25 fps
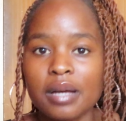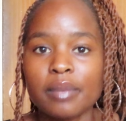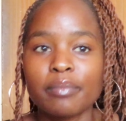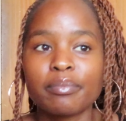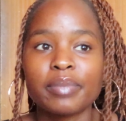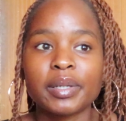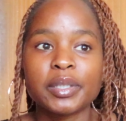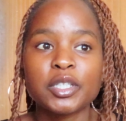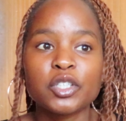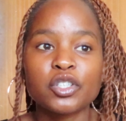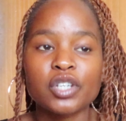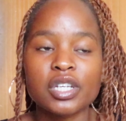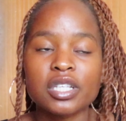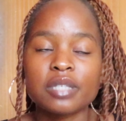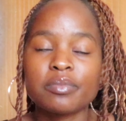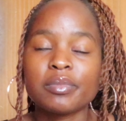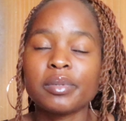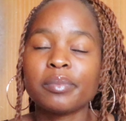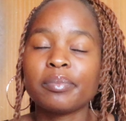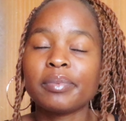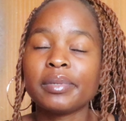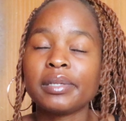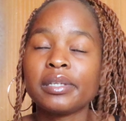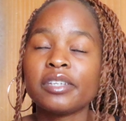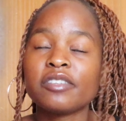but trust me,
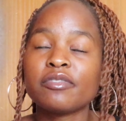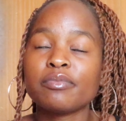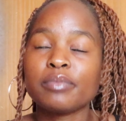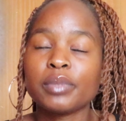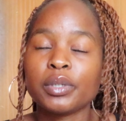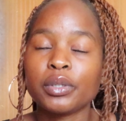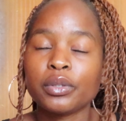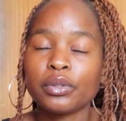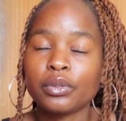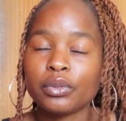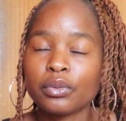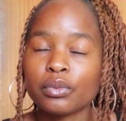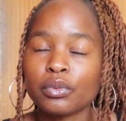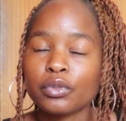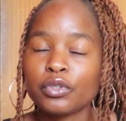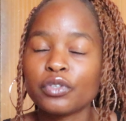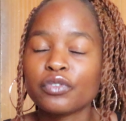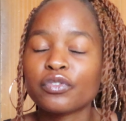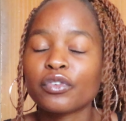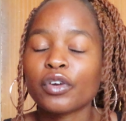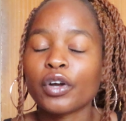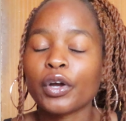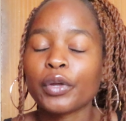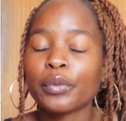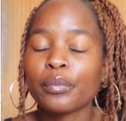believe me,
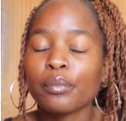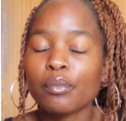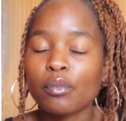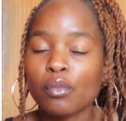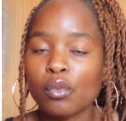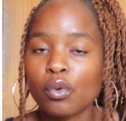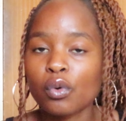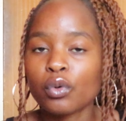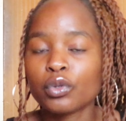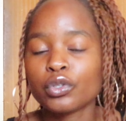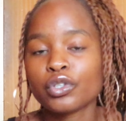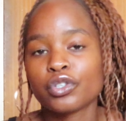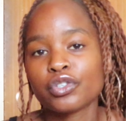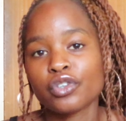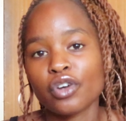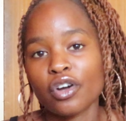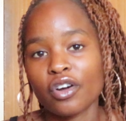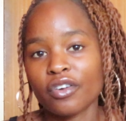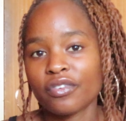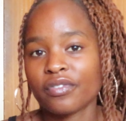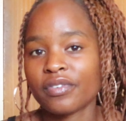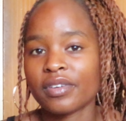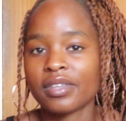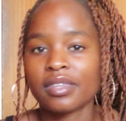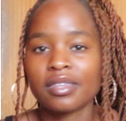you've got more to
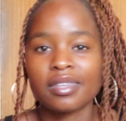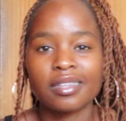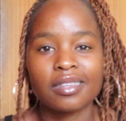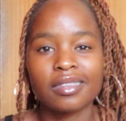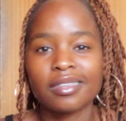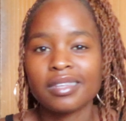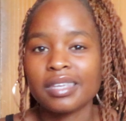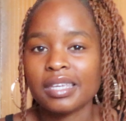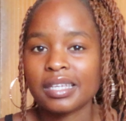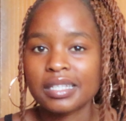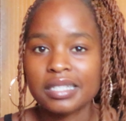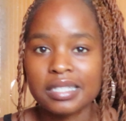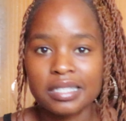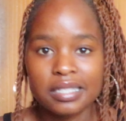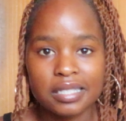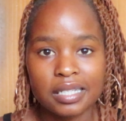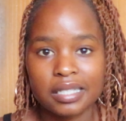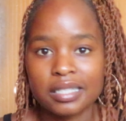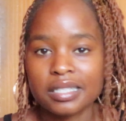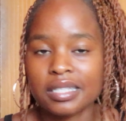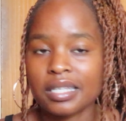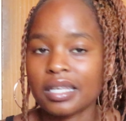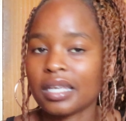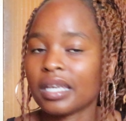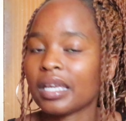offer than the
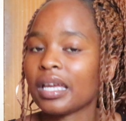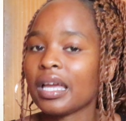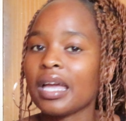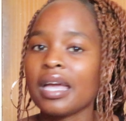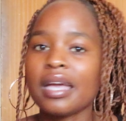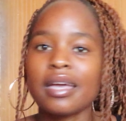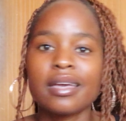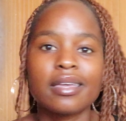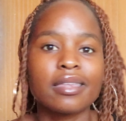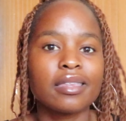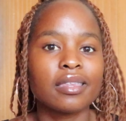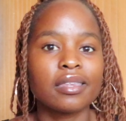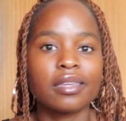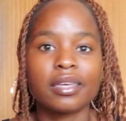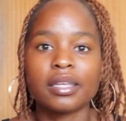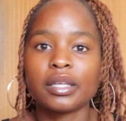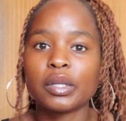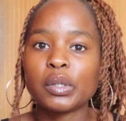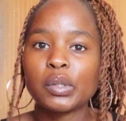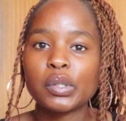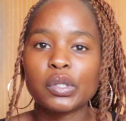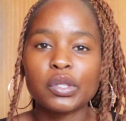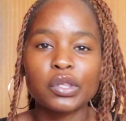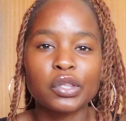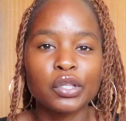aesthetic,
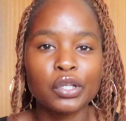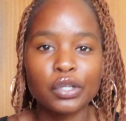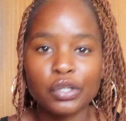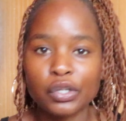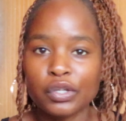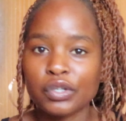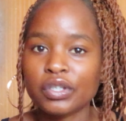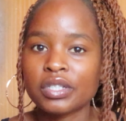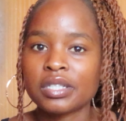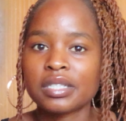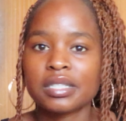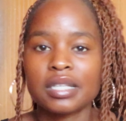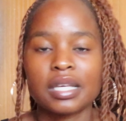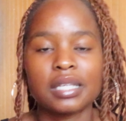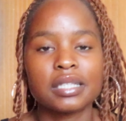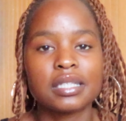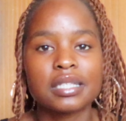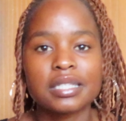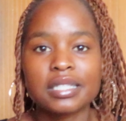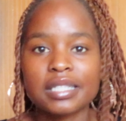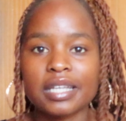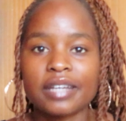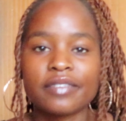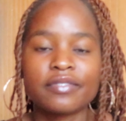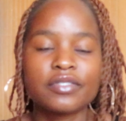than the looks and
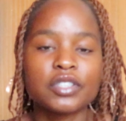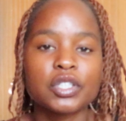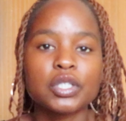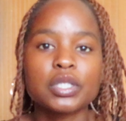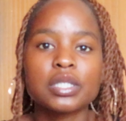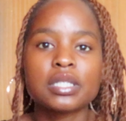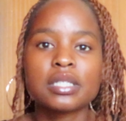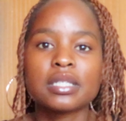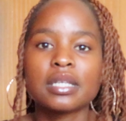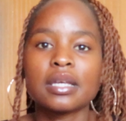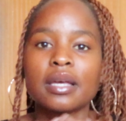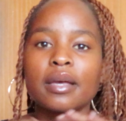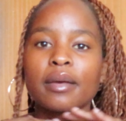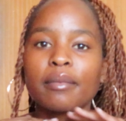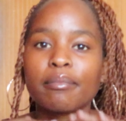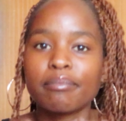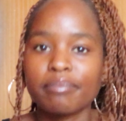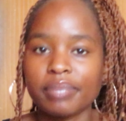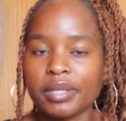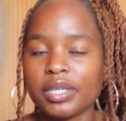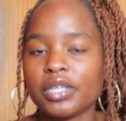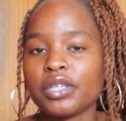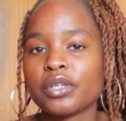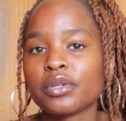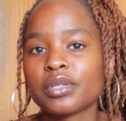stuff. Just
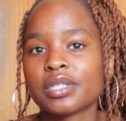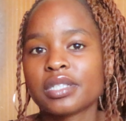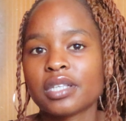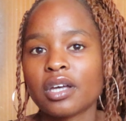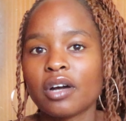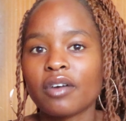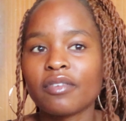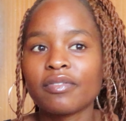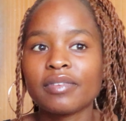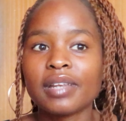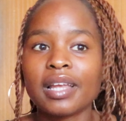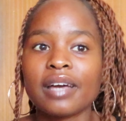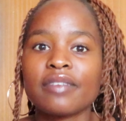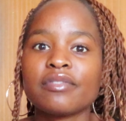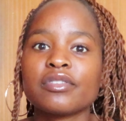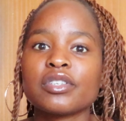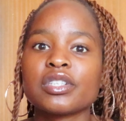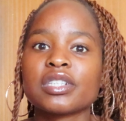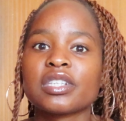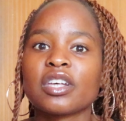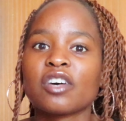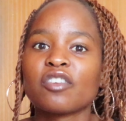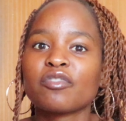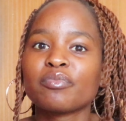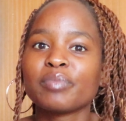be yourself, love
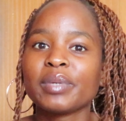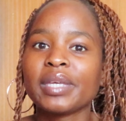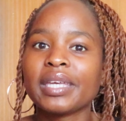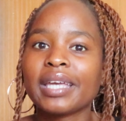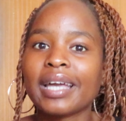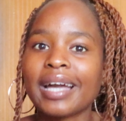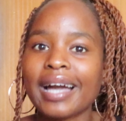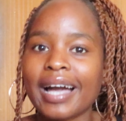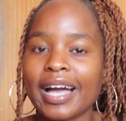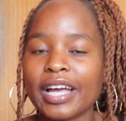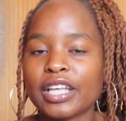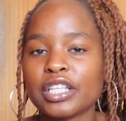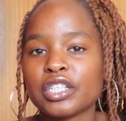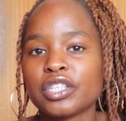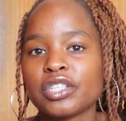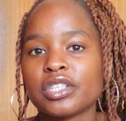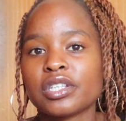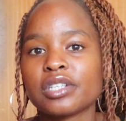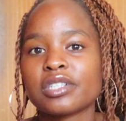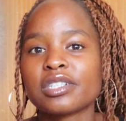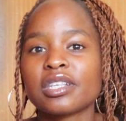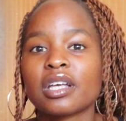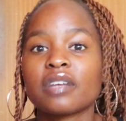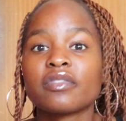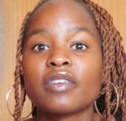yourself, be kind to
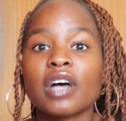yourself,